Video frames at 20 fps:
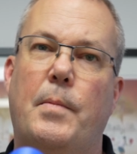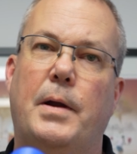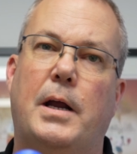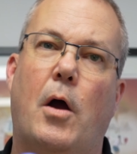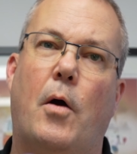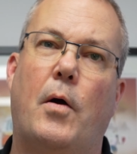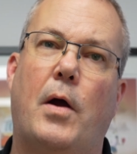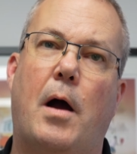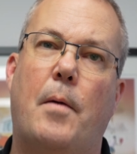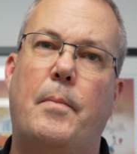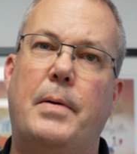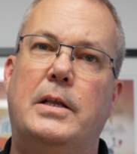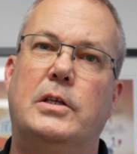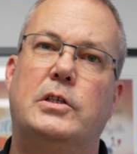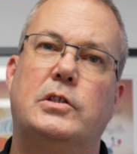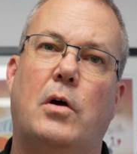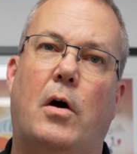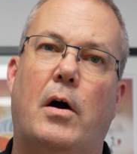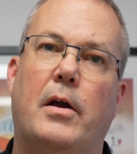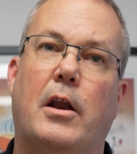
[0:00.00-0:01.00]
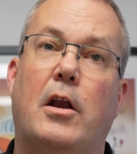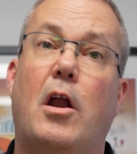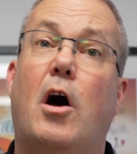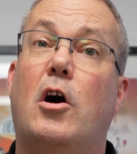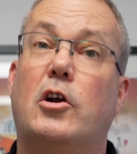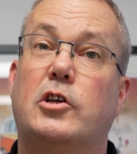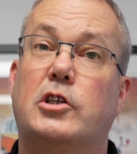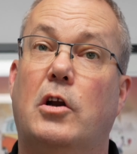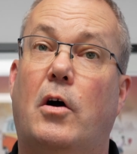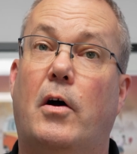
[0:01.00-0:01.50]
we're going up inside an
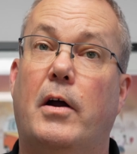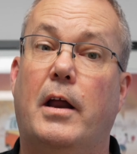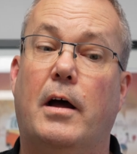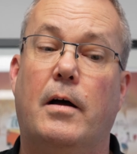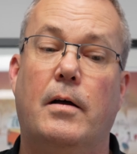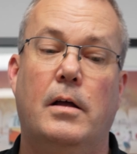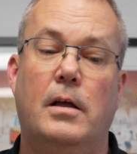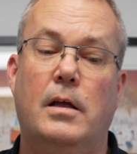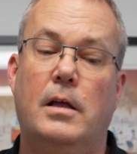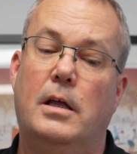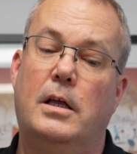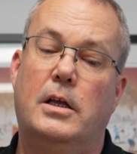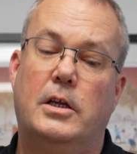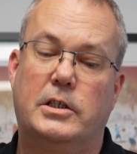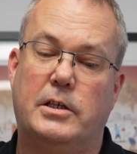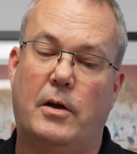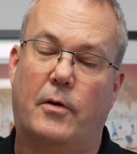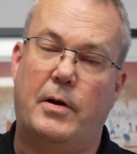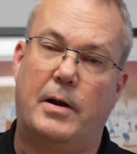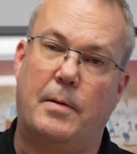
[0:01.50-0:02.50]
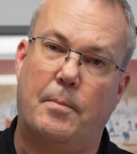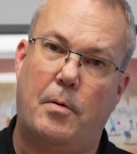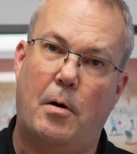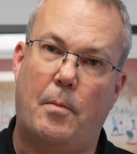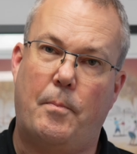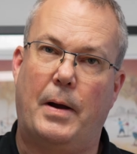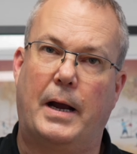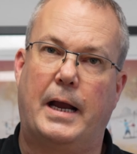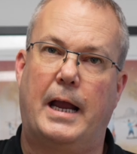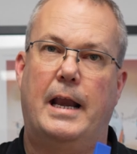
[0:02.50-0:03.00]
arch liner. So we can
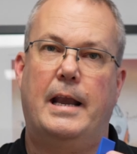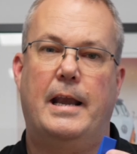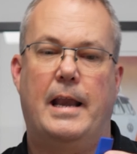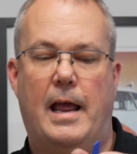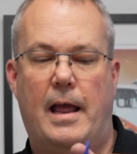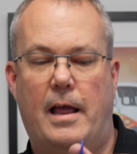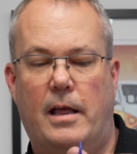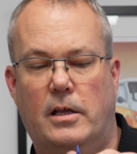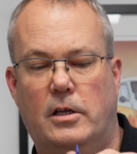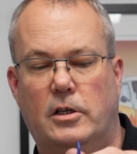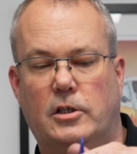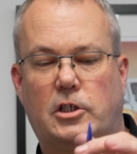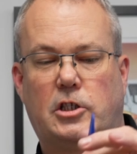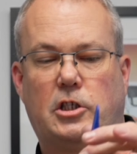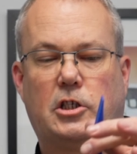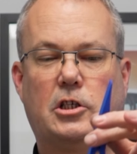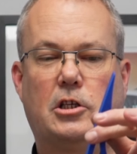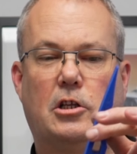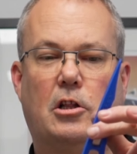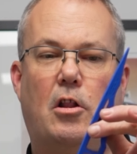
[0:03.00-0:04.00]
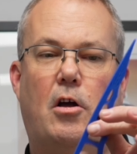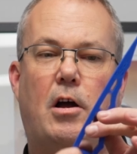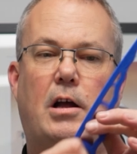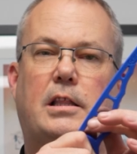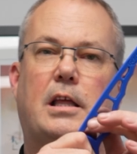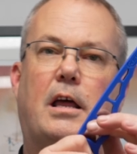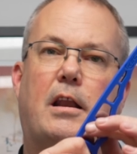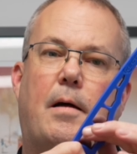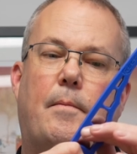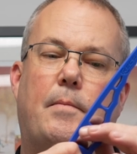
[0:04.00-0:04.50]
pop back in there, slide
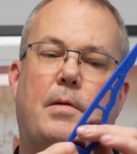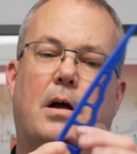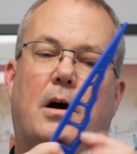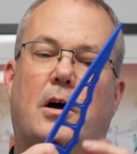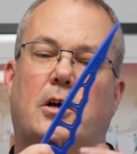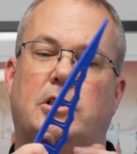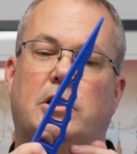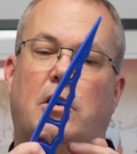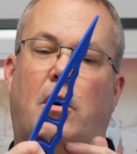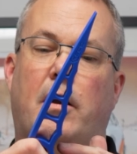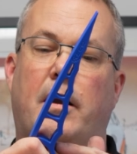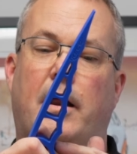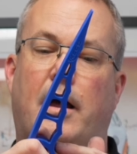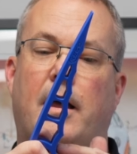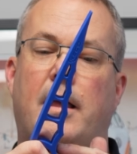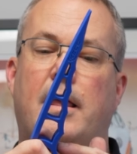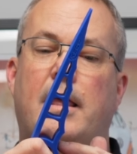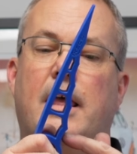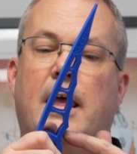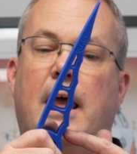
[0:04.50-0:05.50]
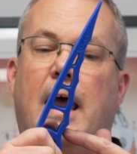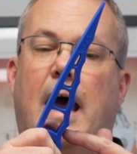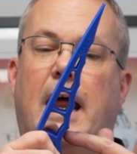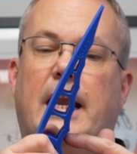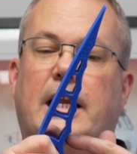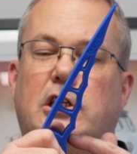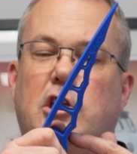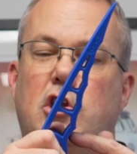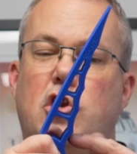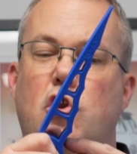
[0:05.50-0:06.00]
that up the arch liner,
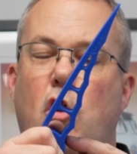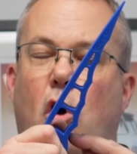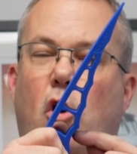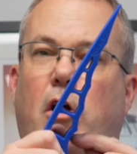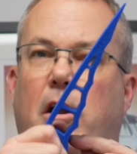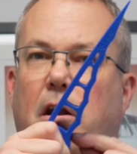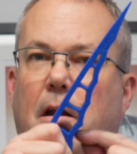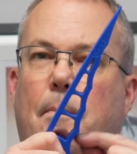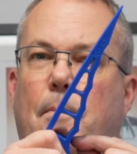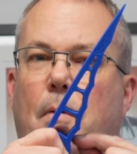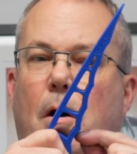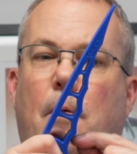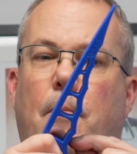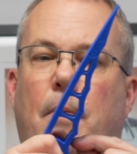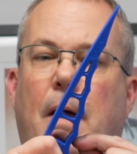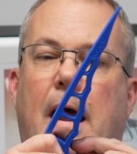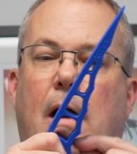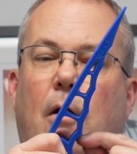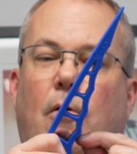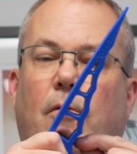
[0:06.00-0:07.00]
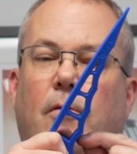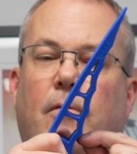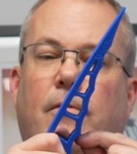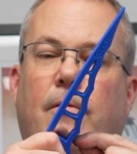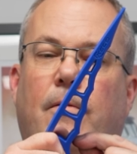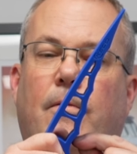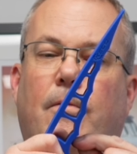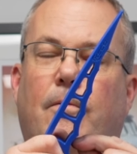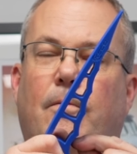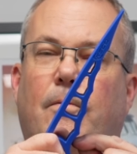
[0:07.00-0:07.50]
and it's not going to pop out,
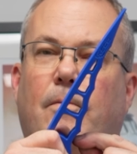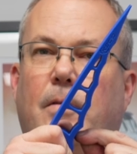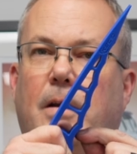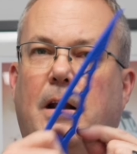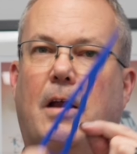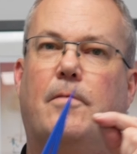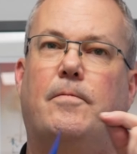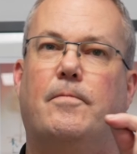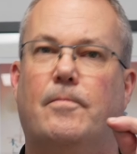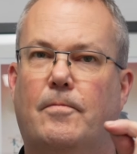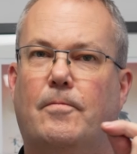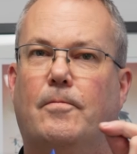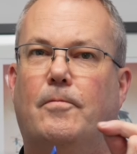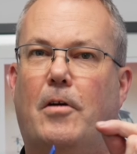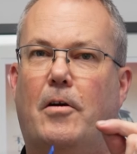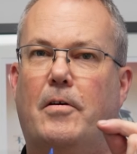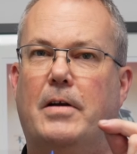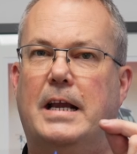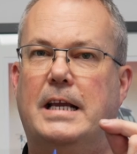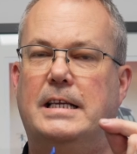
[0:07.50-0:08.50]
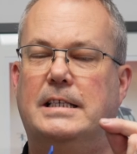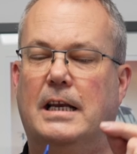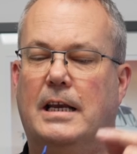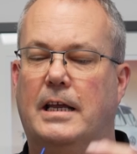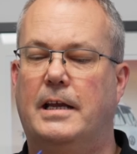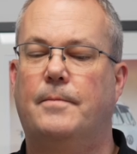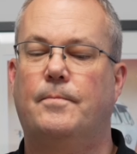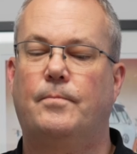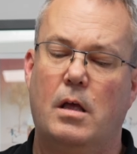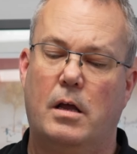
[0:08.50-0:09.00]
very
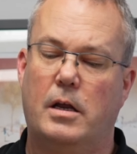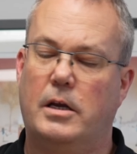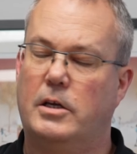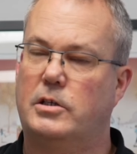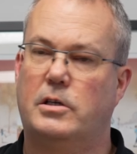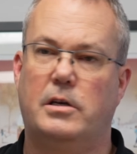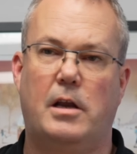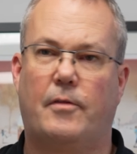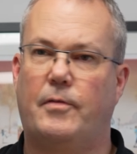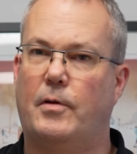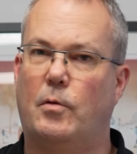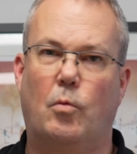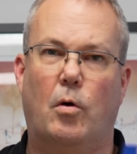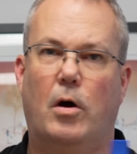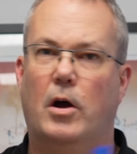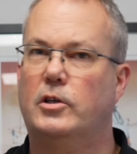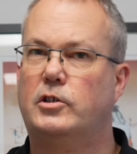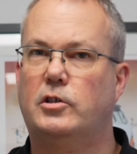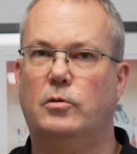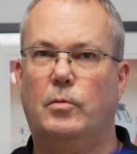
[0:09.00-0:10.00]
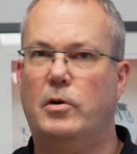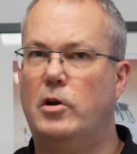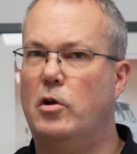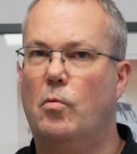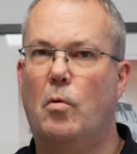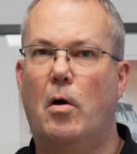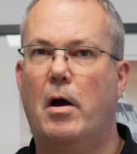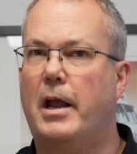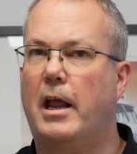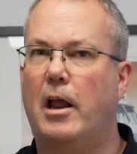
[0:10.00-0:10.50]
easily. It's nothing worse than when you're
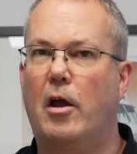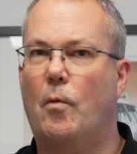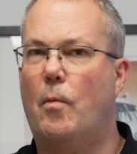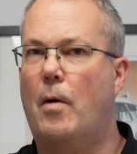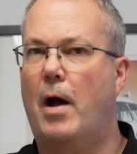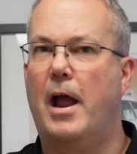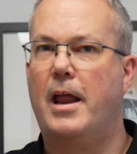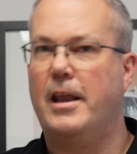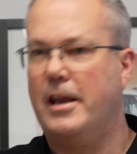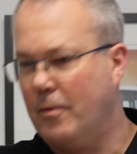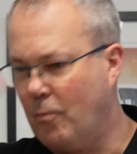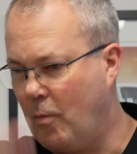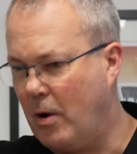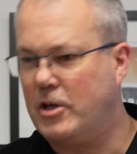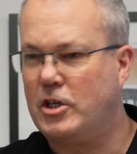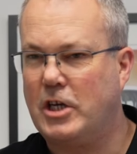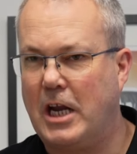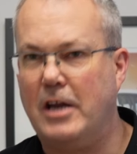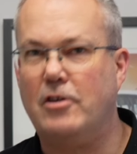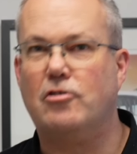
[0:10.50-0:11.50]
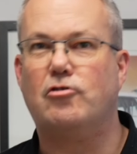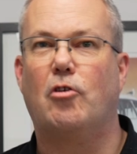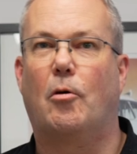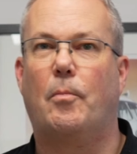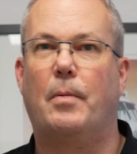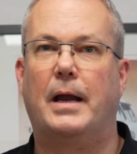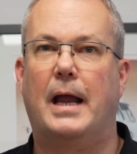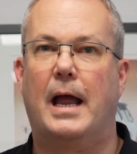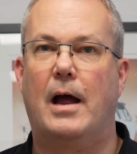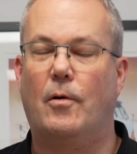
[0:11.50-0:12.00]
working away and your wedge keeps
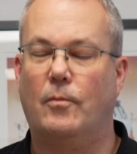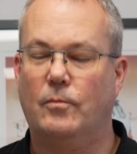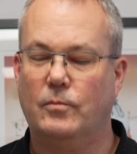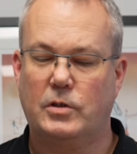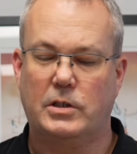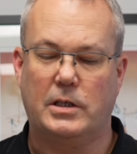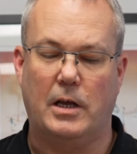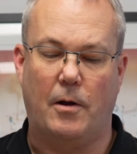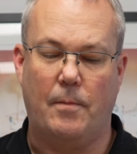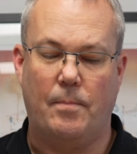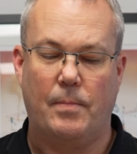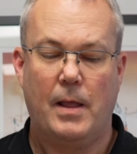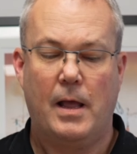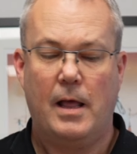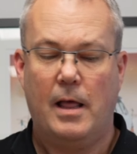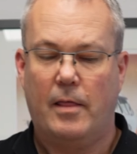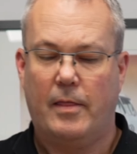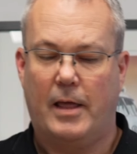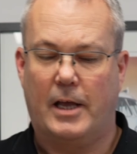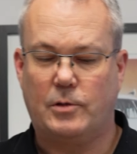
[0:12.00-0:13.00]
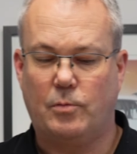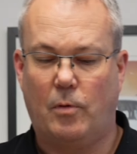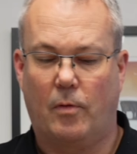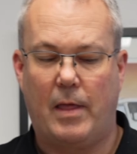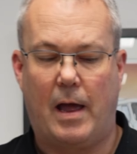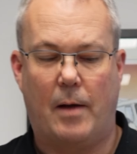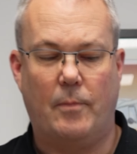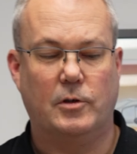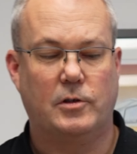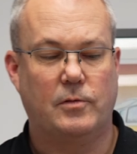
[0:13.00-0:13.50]
dropping out. So that's what
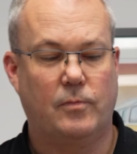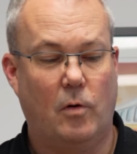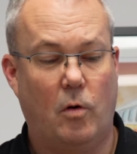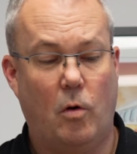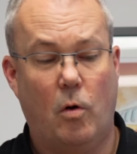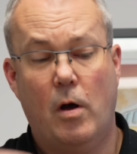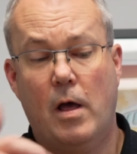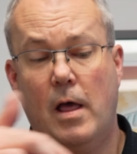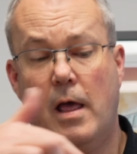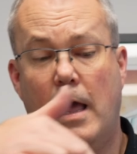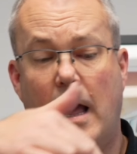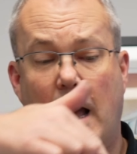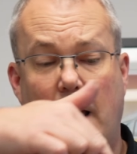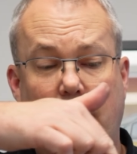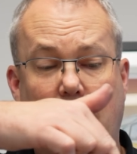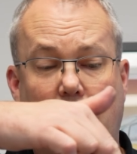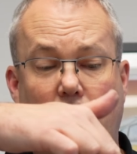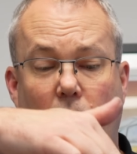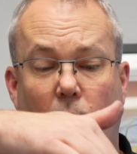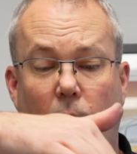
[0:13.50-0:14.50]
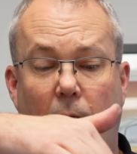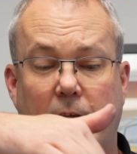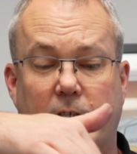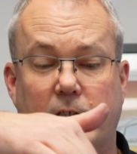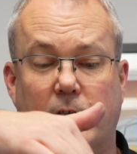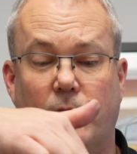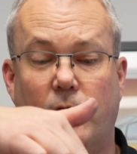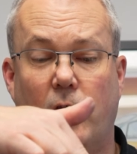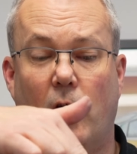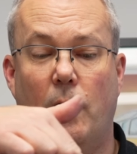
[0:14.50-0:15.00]
that was for. And then the
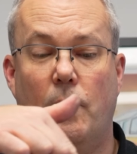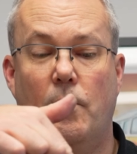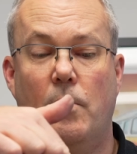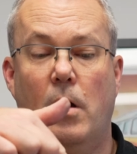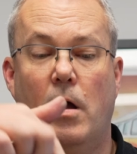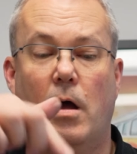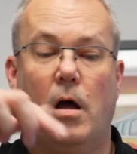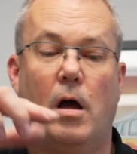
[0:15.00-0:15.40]
rest of them